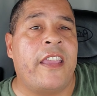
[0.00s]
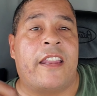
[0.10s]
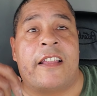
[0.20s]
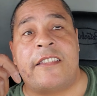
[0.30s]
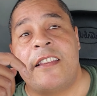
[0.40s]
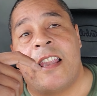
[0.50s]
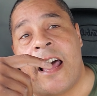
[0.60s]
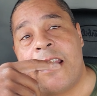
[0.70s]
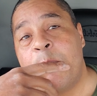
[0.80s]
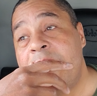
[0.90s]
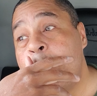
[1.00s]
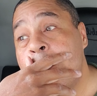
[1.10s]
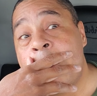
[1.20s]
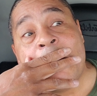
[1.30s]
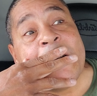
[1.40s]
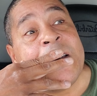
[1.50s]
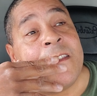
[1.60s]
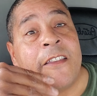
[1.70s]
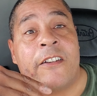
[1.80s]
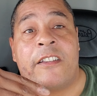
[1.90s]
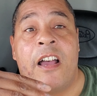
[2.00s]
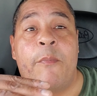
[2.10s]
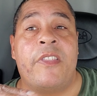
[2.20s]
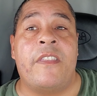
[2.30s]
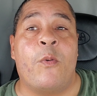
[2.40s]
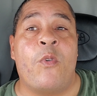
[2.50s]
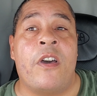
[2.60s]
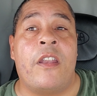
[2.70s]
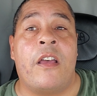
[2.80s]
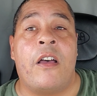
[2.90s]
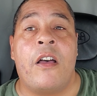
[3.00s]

And I see a lot of people that are coming that want